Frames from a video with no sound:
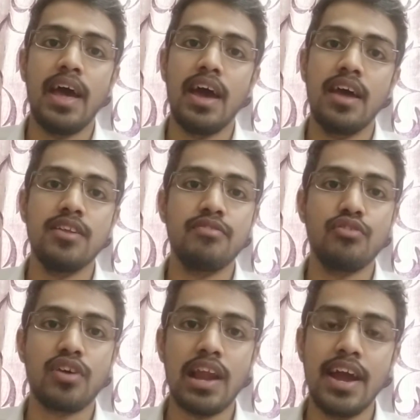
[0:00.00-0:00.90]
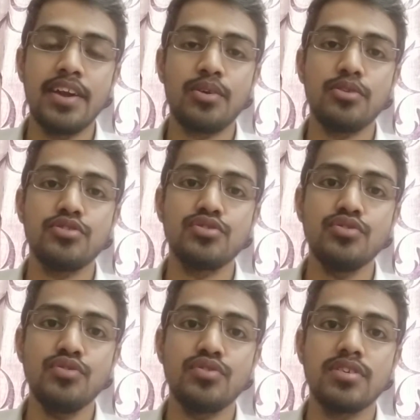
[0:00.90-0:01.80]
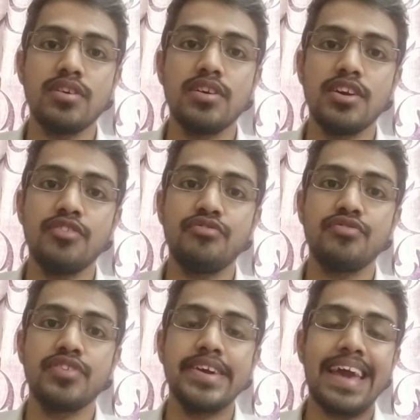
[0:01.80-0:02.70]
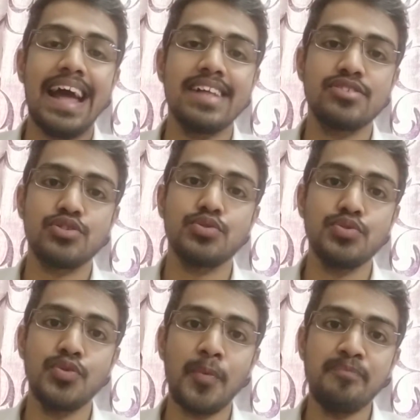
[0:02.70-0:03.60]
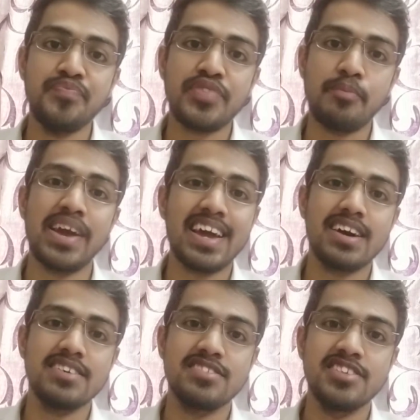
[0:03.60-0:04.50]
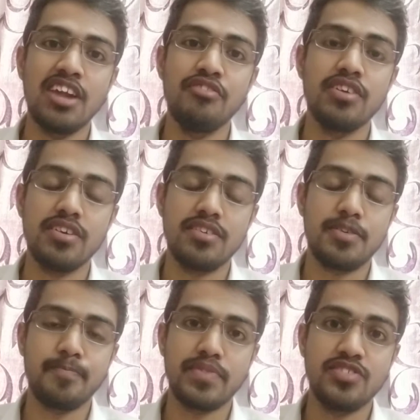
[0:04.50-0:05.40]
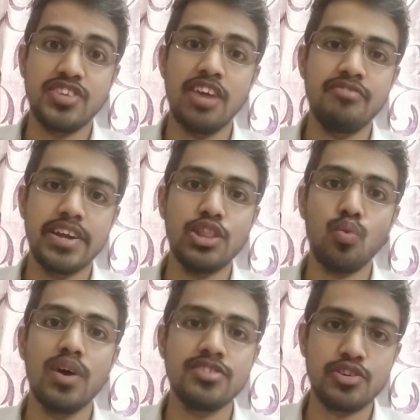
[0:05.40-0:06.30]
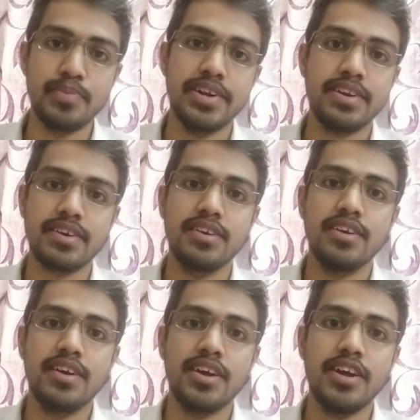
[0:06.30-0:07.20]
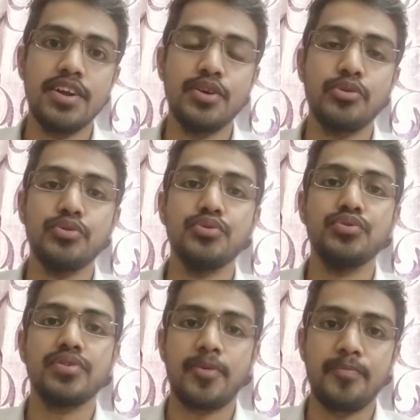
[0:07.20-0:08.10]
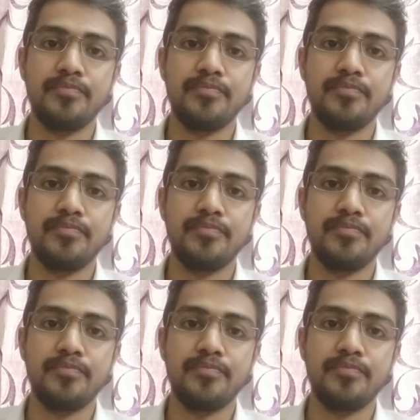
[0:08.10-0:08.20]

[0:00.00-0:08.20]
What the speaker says: and for client also, if he has to make a safe investment into